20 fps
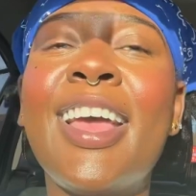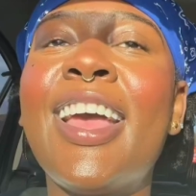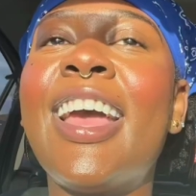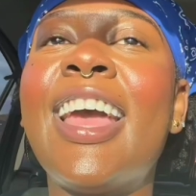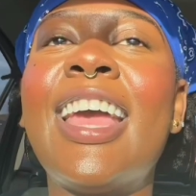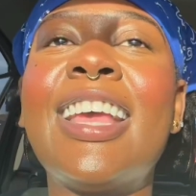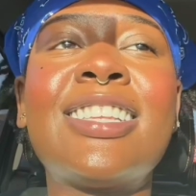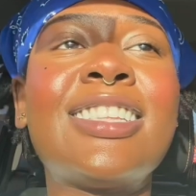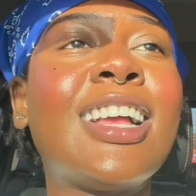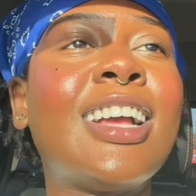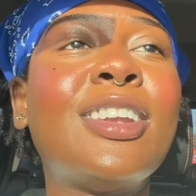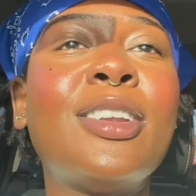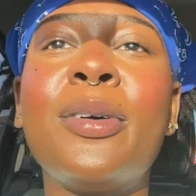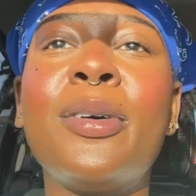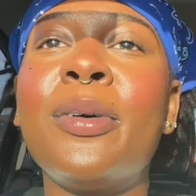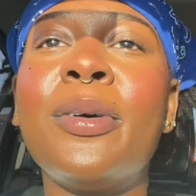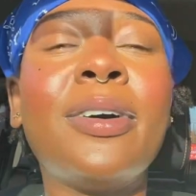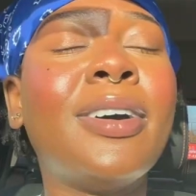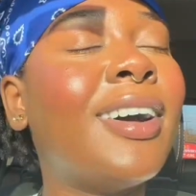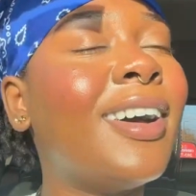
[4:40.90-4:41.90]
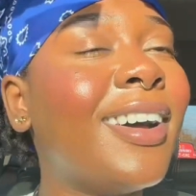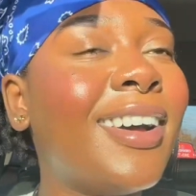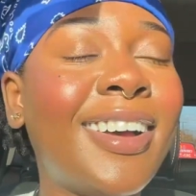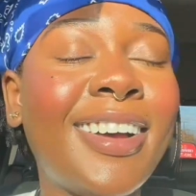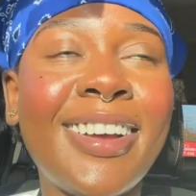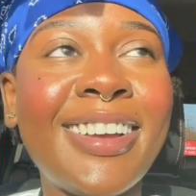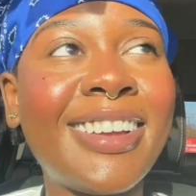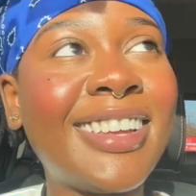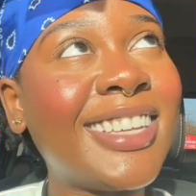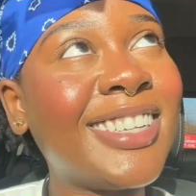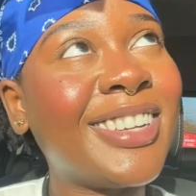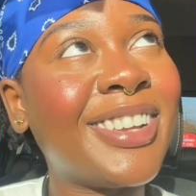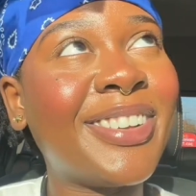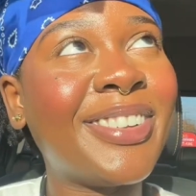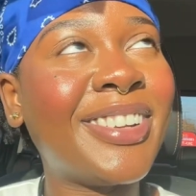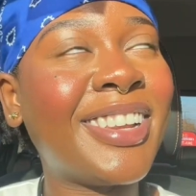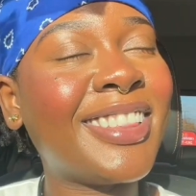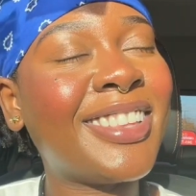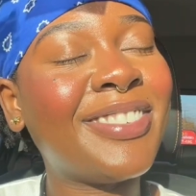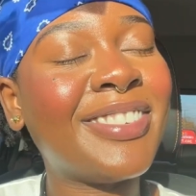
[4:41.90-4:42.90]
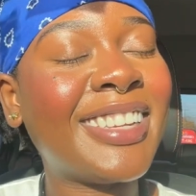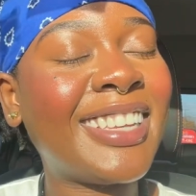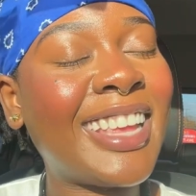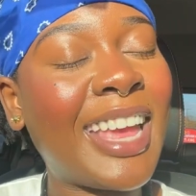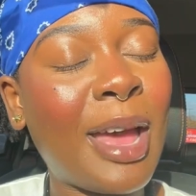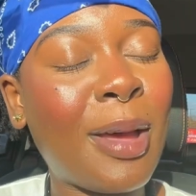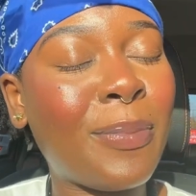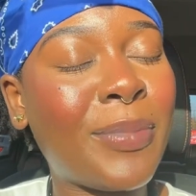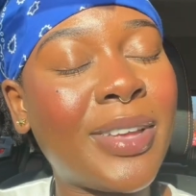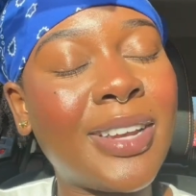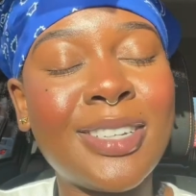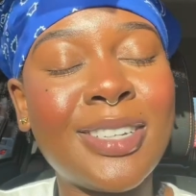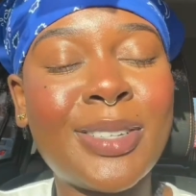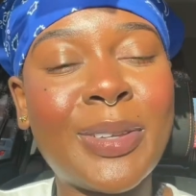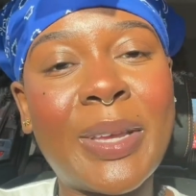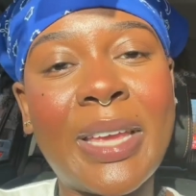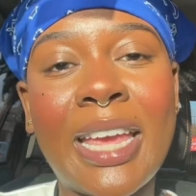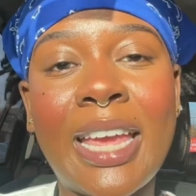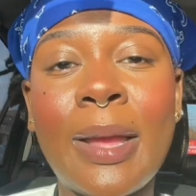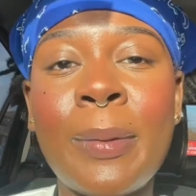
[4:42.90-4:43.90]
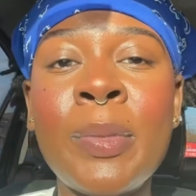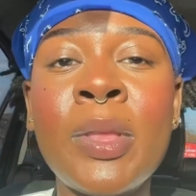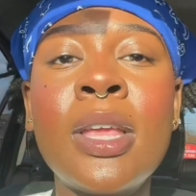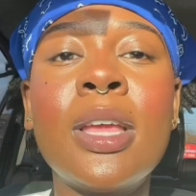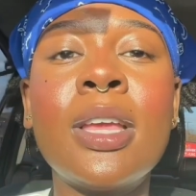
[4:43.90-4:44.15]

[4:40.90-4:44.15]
It's not no, nothing really happened. It's okay.